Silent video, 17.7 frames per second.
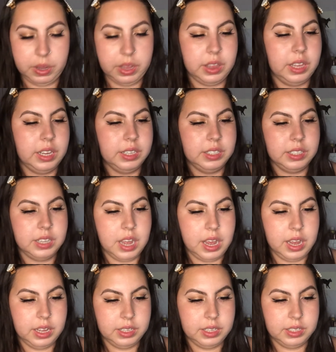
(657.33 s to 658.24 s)
this
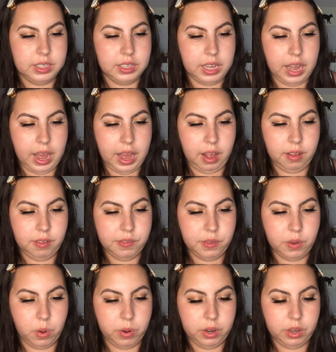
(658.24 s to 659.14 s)
is the
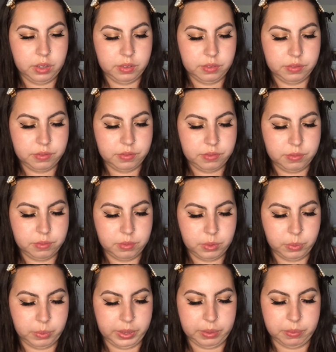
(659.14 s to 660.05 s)
e.l.f.
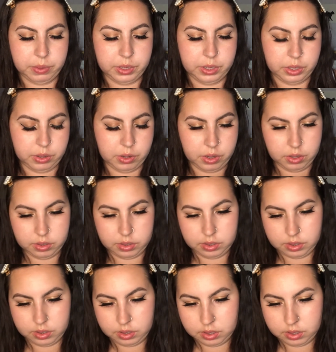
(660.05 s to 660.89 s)
wait, what are you called?